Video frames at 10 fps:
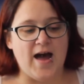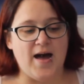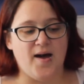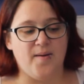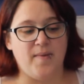
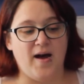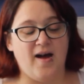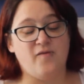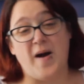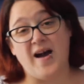I
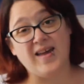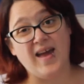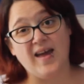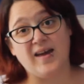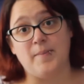have
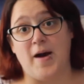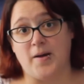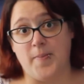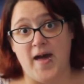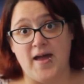backache,
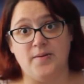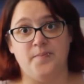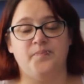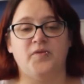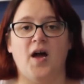back
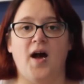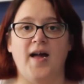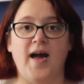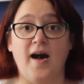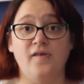pain.
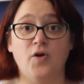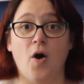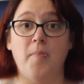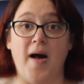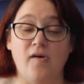I have
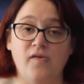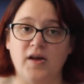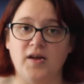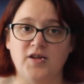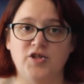got
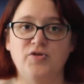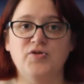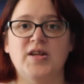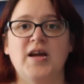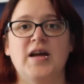pelvic
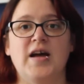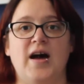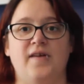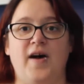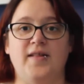issues.
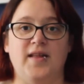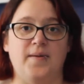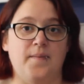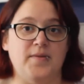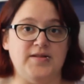I've had
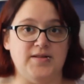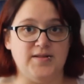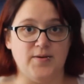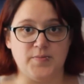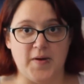them since I was